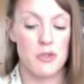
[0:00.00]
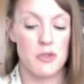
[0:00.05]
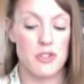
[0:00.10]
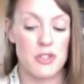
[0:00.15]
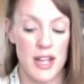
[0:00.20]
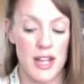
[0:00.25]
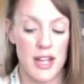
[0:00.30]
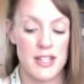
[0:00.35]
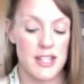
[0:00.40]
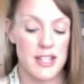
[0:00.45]

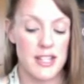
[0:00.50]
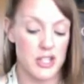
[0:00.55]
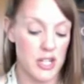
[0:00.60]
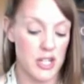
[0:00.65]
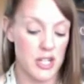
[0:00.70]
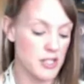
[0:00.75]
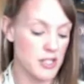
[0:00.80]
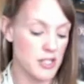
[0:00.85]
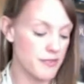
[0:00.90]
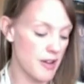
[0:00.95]
like I said,
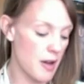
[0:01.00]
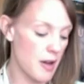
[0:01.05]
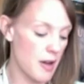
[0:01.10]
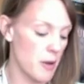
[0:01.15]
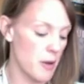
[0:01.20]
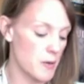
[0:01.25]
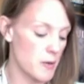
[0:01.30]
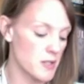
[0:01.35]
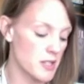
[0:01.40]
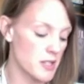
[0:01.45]
Jess has found
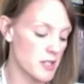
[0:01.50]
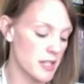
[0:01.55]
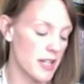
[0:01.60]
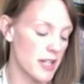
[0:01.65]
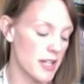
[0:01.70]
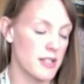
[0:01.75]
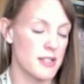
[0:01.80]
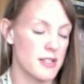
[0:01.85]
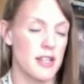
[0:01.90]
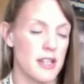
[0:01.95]
most of
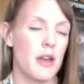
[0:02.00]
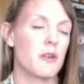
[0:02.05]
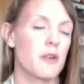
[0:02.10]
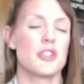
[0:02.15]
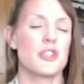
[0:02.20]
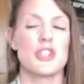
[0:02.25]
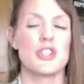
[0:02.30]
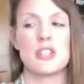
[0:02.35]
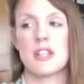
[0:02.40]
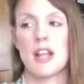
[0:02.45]
these, so
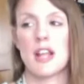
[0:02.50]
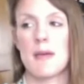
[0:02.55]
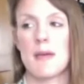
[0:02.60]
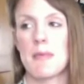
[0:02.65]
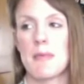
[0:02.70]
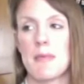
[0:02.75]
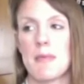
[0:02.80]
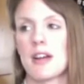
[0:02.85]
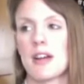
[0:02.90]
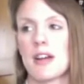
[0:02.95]
she's like
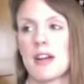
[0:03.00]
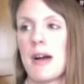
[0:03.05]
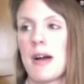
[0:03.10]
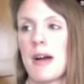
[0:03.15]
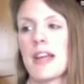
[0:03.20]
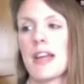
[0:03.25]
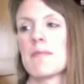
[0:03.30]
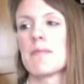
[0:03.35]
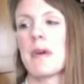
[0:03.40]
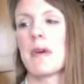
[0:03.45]
my
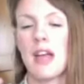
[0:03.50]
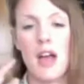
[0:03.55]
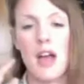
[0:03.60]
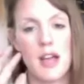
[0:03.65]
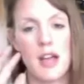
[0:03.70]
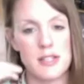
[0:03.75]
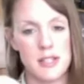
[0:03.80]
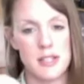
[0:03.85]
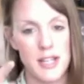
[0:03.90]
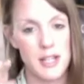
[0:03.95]

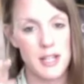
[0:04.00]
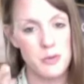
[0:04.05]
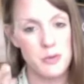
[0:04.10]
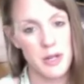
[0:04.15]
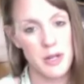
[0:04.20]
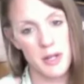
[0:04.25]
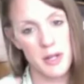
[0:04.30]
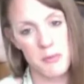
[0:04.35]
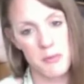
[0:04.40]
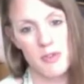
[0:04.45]
eyes and ears when
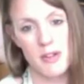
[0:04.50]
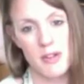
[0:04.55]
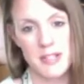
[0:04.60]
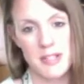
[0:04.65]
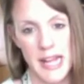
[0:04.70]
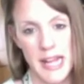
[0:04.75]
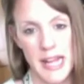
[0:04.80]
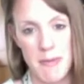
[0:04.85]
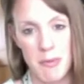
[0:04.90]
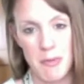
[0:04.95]
it comes around to
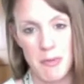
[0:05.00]
game